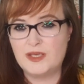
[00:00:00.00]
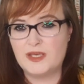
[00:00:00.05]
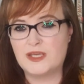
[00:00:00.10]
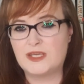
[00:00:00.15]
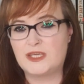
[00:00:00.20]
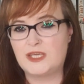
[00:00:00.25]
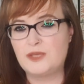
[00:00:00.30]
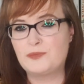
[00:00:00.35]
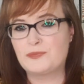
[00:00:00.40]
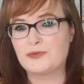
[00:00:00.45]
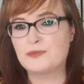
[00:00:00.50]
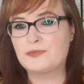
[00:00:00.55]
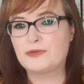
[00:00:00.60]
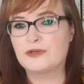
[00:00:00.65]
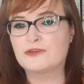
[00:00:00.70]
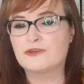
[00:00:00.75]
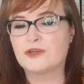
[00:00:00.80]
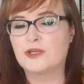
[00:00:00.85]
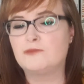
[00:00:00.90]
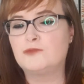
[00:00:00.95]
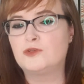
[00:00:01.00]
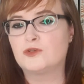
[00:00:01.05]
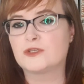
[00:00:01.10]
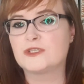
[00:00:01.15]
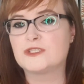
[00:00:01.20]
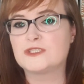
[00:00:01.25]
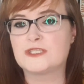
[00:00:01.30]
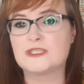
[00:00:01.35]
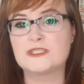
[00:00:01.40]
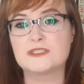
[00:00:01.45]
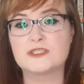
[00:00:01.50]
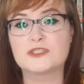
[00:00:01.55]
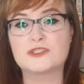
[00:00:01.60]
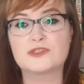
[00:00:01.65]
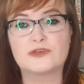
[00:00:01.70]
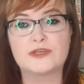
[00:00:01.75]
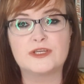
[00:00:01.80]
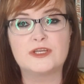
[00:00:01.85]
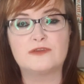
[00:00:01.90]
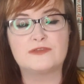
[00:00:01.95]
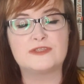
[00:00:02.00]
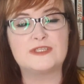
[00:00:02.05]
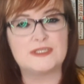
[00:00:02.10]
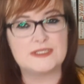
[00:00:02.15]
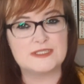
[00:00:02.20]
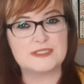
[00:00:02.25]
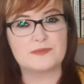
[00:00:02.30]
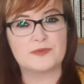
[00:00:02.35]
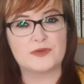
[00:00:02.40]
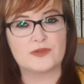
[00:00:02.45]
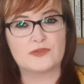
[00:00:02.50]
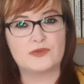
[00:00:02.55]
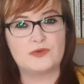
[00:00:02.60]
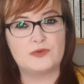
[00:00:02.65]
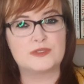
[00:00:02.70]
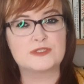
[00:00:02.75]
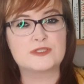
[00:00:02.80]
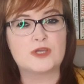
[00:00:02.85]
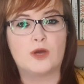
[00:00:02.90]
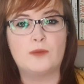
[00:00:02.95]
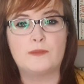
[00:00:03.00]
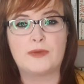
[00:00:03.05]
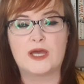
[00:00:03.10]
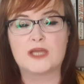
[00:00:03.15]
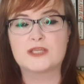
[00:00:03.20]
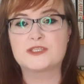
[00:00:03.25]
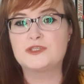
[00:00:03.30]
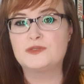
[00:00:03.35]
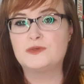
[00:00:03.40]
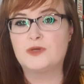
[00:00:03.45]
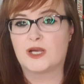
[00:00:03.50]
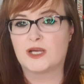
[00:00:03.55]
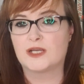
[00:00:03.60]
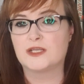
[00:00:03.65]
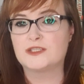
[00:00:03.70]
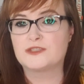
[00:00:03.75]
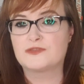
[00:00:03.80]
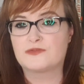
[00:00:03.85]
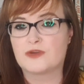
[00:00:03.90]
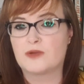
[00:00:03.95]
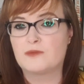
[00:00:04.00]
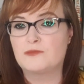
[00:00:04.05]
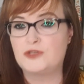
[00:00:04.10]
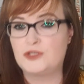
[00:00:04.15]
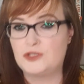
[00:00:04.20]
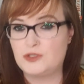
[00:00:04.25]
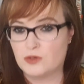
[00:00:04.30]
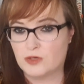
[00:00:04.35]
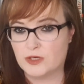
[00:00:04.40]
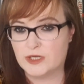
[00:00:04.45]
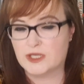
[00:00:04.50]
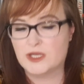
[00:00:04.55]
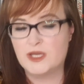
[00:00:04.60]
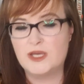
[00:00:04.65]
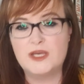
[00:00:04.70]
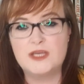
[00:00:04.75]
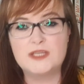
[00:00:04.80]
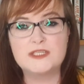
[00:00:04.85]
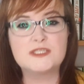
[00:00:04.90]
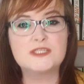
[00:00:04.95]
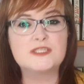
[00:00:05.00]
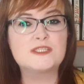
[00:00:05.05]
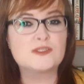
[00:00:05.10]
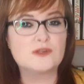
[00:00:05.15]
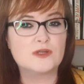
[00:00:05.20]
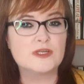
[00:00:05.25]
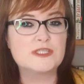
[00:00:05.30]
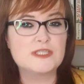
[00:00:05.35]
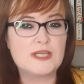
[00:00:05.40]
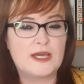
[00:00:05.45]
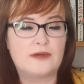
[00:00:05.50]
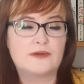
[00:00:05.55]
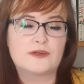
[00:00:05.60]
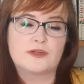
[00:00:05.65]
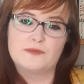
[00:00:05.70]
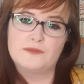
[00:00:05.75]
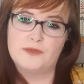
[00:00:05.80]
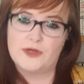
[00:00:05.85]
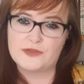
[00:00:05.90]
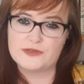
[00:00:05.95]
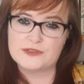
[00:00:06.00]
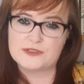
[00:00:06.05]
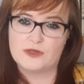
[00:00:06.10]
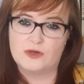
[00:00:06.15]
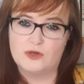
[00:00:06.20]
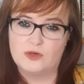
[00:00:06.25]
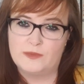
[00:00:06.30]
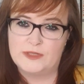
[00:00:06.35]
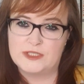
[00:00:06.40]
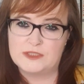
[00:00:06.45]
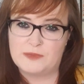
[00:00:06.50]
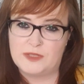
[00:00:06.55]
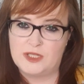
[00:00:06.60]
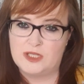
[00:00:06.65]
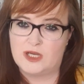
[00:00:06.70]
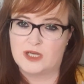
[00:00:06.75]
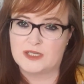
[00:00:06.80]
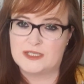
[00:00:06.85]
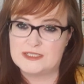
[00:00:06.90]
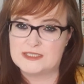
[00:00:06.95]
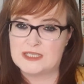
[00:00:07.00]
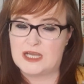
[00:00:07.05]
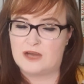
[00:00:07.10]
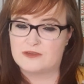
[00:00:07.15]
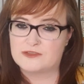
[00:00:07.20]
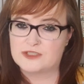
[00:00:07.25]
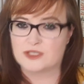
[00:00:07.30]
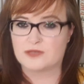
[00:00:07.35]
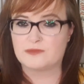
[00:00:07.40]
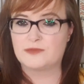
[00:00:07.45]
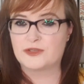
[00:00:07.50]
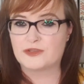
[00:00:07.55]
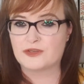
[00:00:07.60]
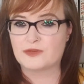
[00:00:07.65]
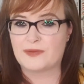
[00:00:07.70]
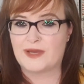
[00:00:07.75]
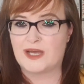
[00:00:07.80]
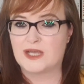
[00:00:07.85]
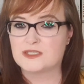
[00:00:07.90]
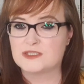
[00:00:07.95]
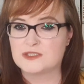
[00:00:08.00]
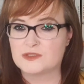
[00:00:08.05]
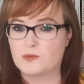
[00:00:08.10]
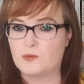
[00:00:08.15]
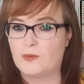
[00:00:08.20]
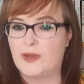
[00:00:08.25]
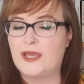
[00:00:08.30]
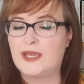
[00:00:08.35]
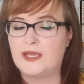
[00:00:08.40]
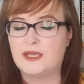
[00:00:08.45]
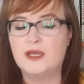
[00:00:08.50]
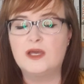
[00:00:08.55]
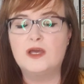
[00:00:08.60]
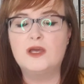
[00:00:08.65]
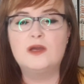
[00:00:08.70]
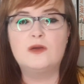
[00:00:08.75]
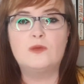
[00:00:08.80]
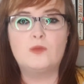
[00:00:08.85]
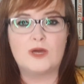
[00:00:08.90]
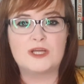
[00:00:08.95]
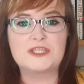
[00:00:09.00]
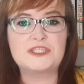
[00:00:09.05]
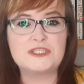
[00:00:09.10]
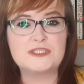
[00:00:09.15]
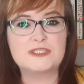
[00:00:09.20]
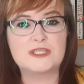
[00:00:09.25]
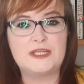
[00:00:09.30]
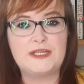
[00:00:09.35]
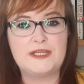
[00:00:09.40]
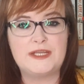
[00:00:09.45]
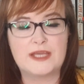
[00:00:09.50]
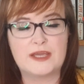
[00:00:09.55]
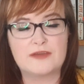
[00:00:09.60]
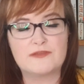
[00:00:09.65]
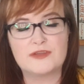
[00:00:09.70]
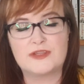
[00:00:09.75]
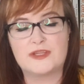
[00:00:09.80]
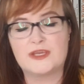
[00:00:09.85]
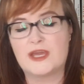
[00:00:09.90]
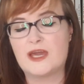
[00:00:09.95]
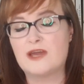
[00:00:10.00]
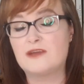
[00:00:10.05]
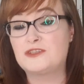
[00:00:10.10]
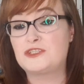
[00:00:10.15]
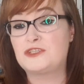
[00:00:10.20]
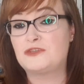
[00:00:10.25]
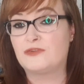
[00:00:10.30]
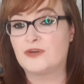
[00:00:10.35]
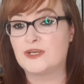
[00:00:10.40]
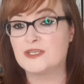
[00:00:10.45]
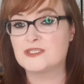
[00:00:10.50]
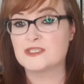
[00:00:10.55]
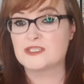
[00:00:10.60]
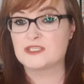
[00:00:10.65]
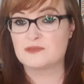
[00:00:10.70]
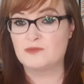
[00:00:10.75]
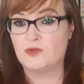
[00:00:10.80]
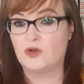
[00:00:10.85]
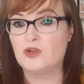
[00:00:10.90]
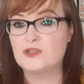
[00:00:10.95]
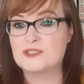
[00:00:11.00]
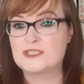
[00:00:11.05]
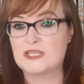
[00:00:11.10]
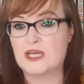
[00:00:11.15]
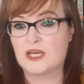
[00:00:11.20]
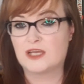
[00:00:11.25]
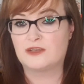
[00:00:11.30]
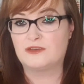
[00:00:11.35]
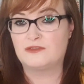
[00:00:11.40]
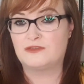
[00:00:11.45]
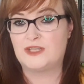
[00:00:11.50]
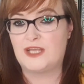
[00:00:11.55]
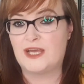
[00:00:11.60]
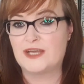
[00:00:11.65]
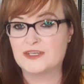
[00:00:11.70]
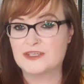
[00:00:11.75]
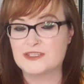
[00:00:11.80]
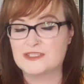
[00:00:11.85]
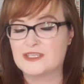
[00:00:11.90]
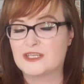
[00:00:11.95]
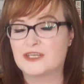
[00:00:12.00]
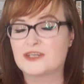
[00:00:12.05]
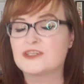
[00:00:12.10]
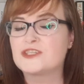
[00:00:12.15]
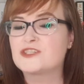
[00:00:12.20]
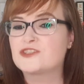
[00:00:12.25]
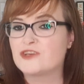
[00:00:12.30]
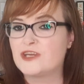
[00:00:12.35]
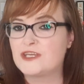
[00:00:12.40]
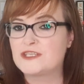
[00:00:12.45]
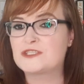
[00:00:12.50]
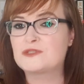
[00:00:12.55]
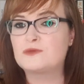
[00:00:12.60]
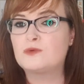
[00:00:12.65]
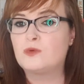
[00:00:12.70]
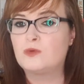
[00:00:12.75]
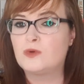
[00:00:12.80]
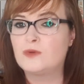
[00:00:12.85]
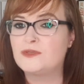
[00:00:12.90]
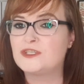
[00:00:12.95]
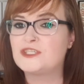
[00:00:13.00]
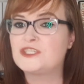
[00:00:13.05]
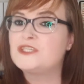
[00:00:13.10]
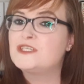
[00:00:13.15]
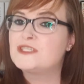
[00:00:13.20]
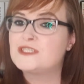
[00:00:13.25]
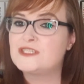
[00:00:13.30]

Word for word: A Keeper by Graham Norton tells the story of Elizabeth, who has come back to Ireland from New York to sort out her mother's home and belongings after her mother passes away. While she's cleaning everything out, she finds a small stack of letters that are addressed to a woman she has